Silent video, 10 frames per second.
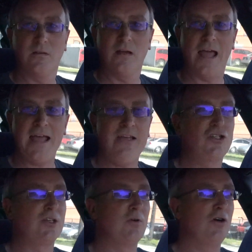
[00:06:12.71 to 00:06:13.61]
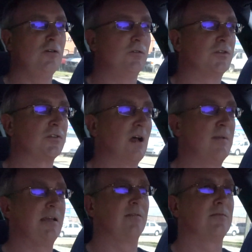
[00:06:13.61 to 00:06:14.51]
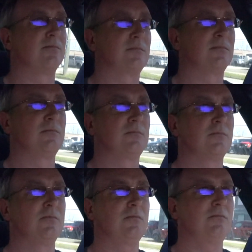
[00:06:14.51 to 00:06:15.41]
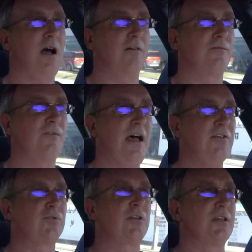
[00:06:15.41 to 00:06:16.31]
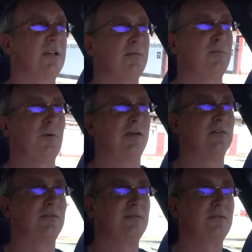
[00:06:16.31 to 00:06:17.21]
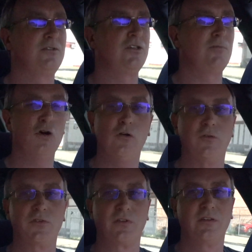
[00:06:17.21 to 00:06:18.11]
Hey, she moves. I mean, not fast or anything, but she moves.